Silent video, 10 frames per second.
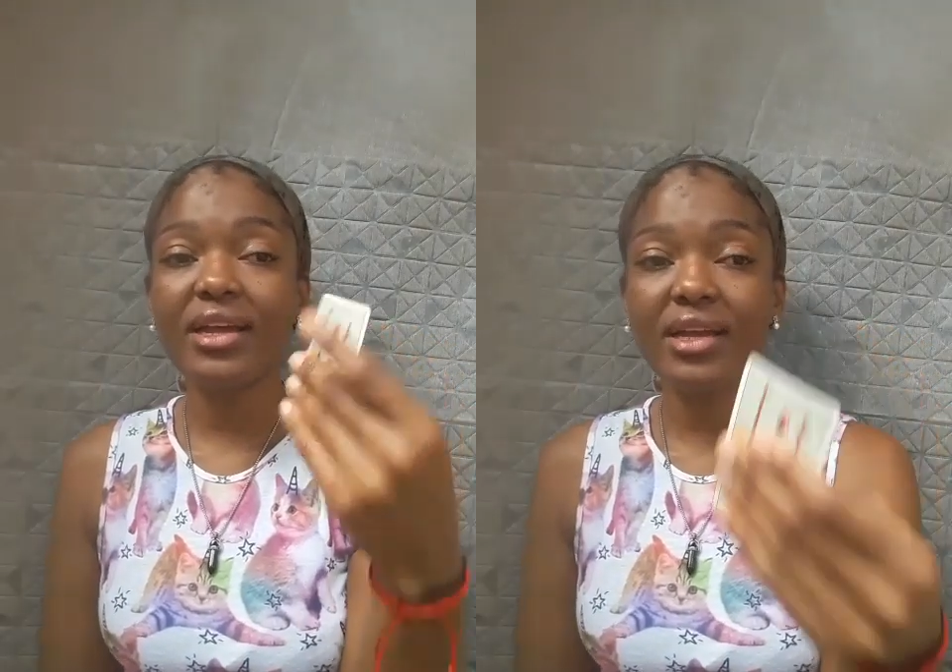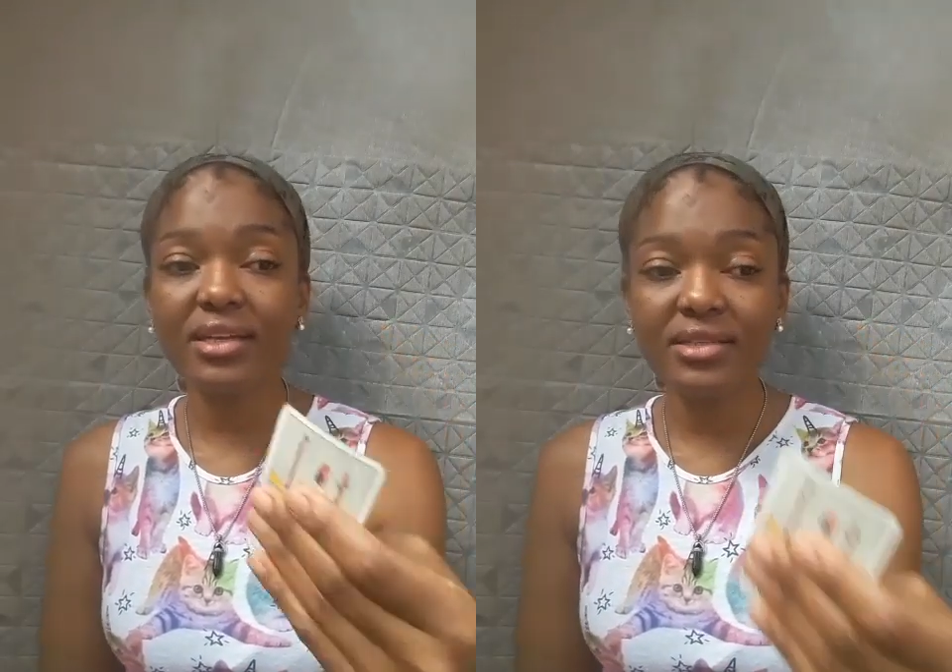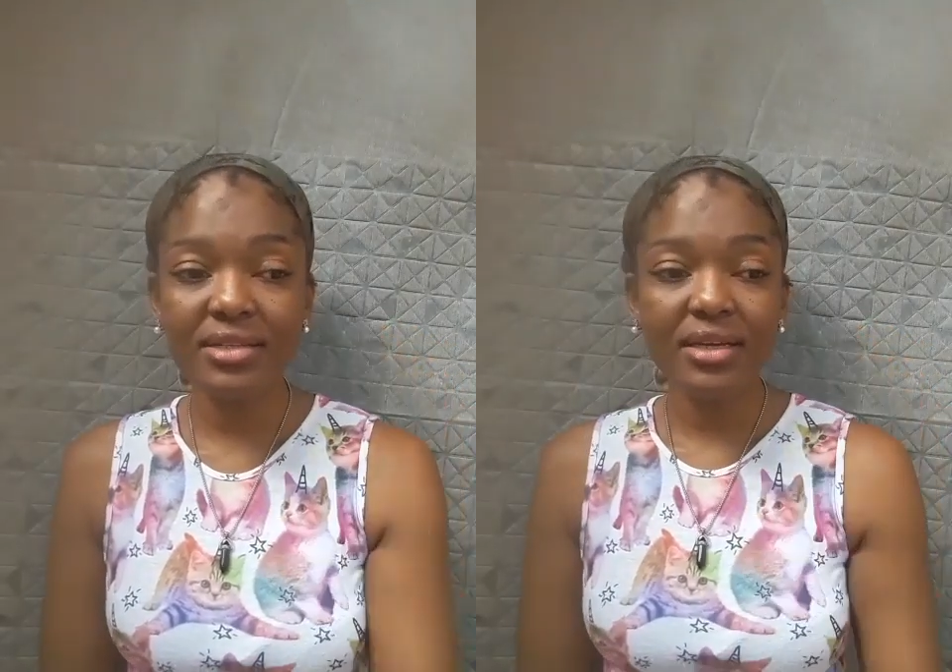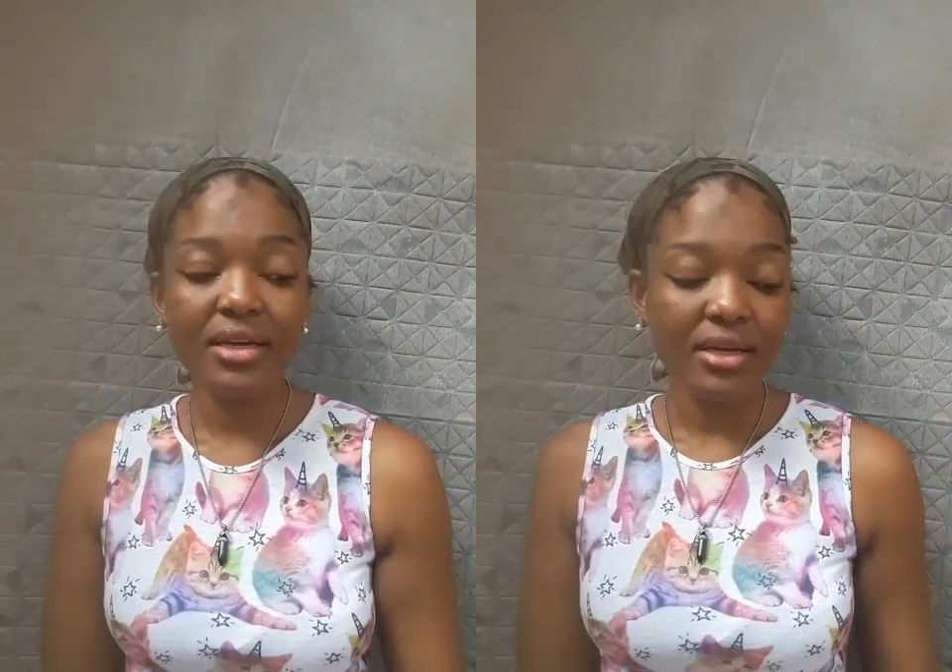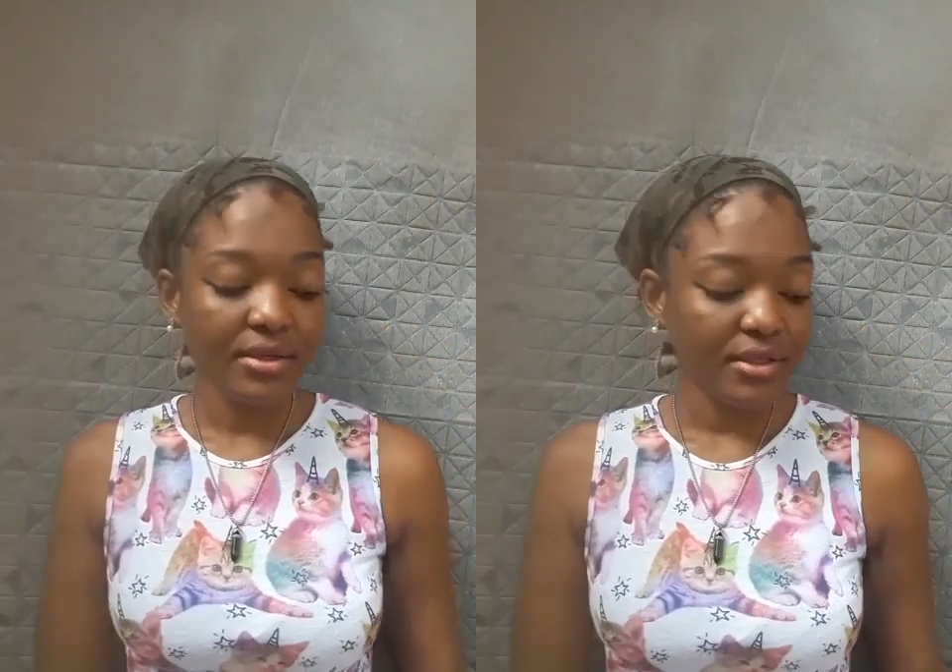ex
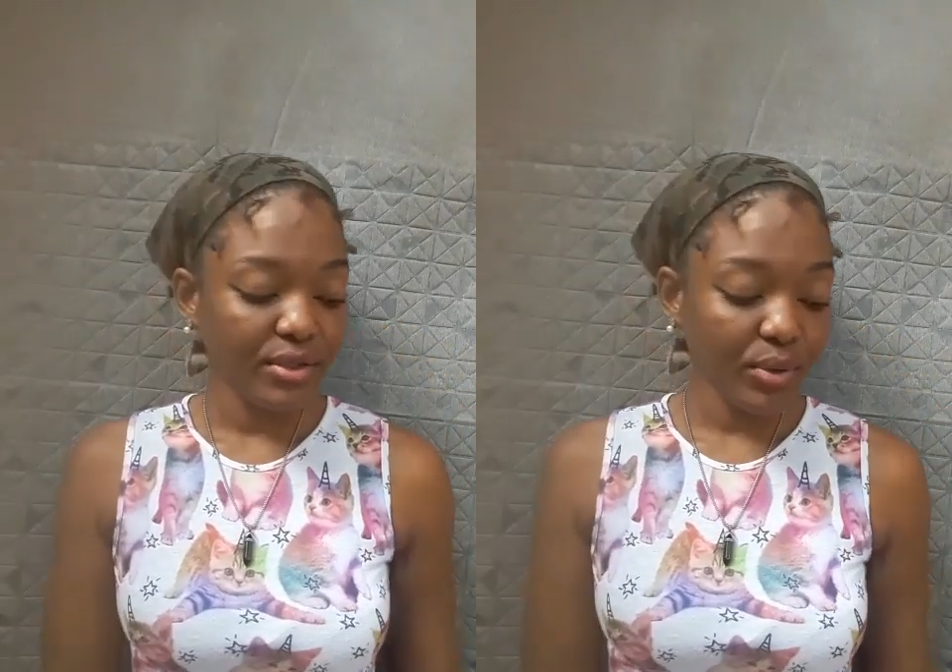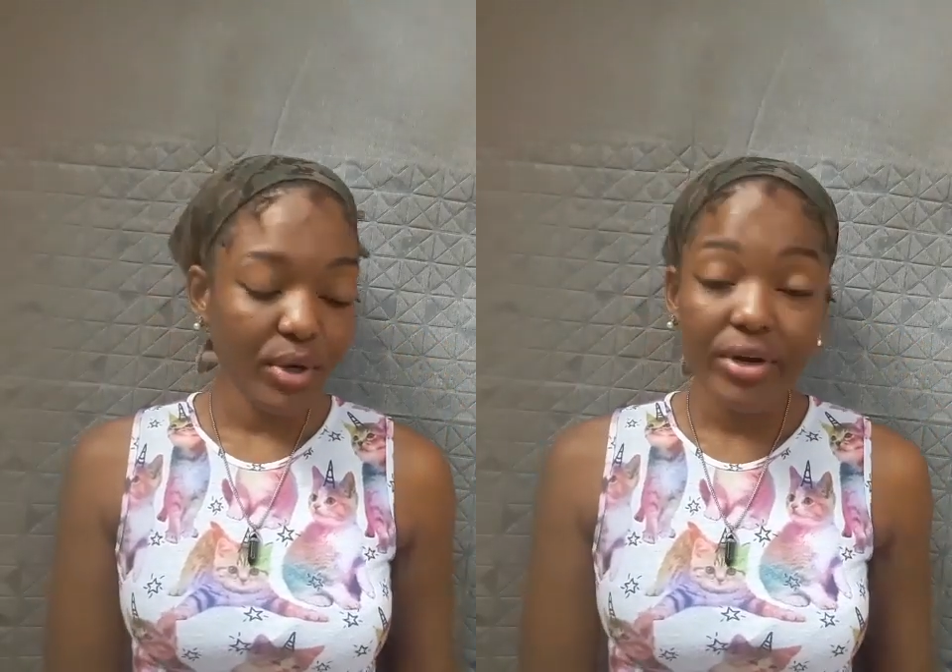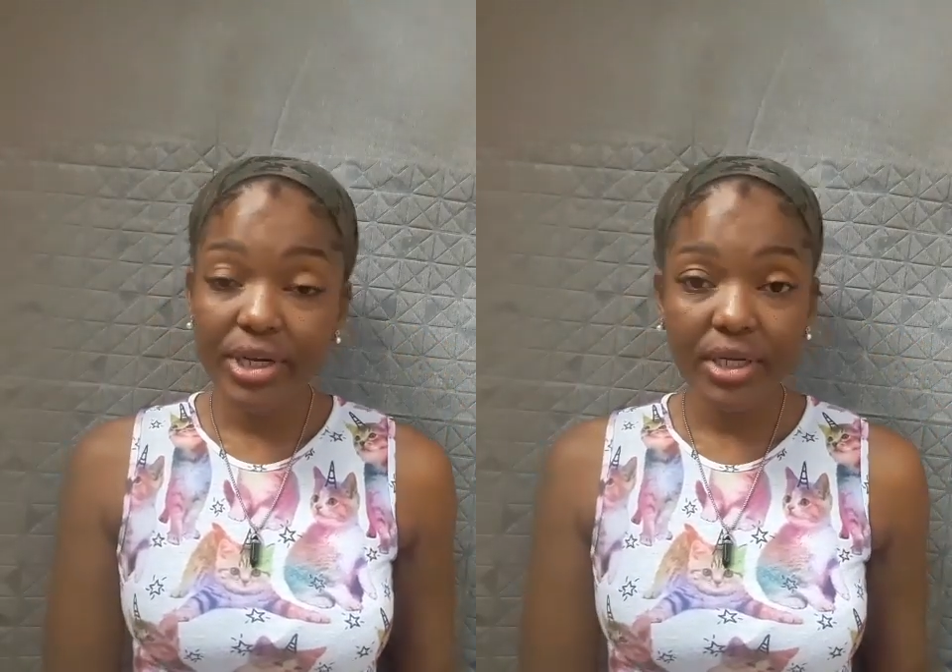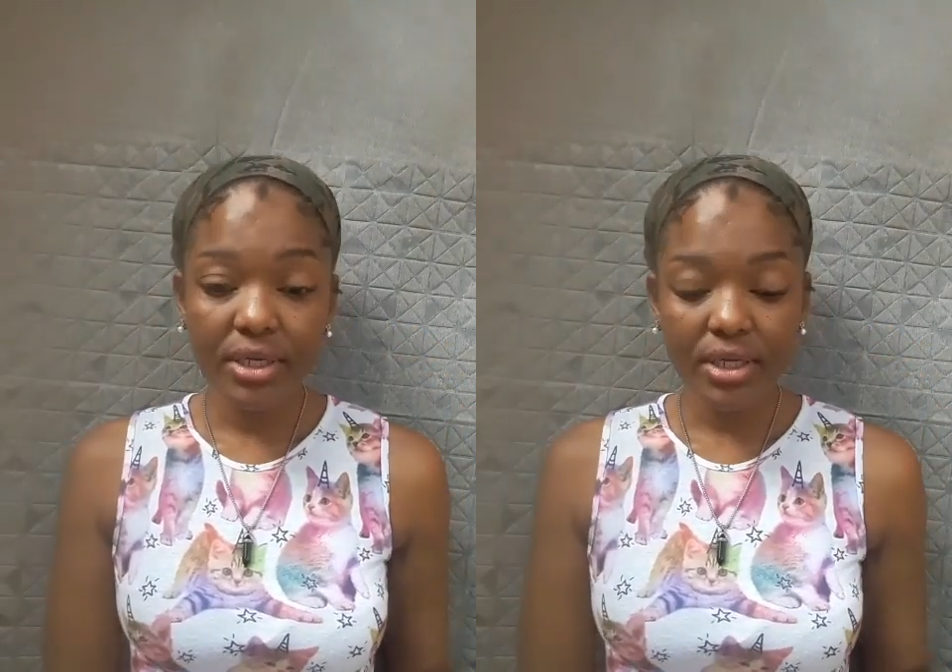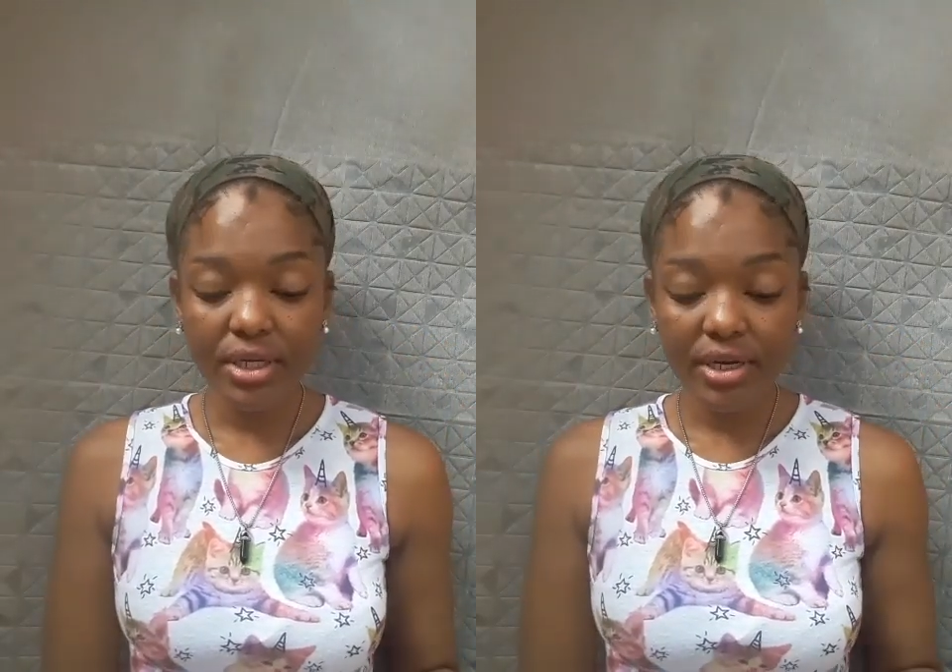story
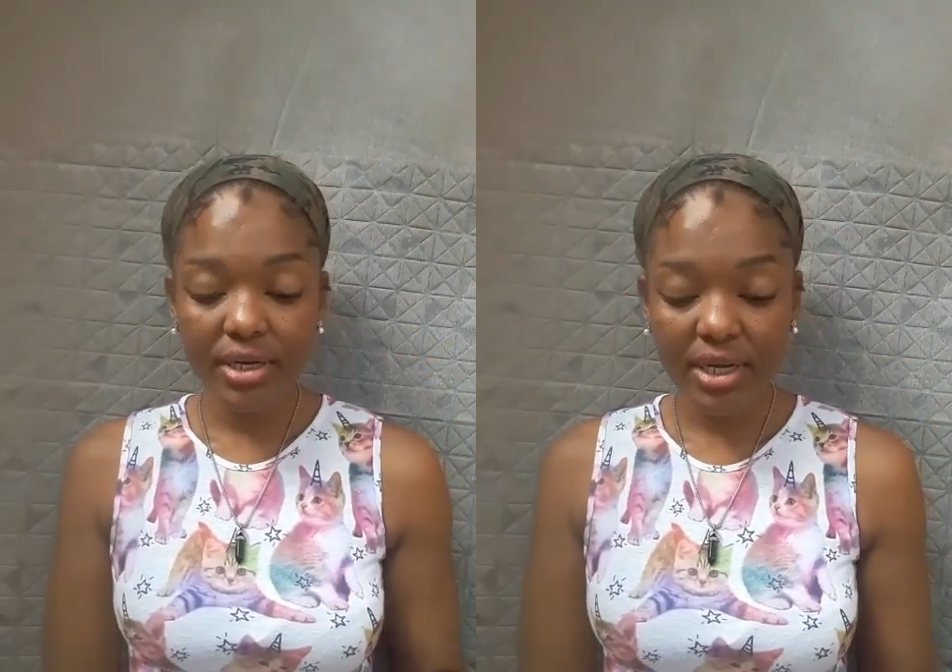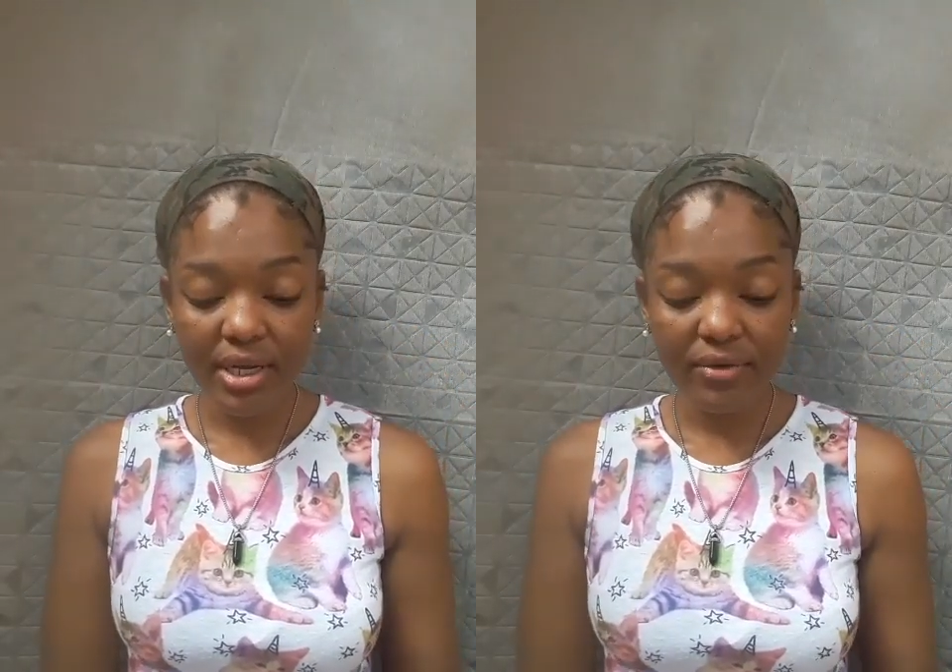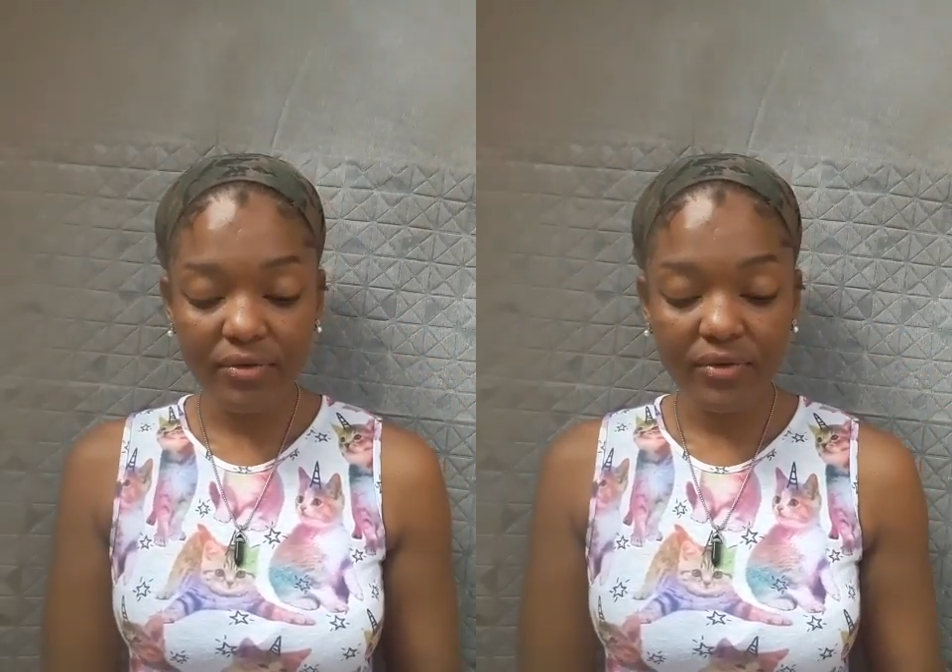in your life.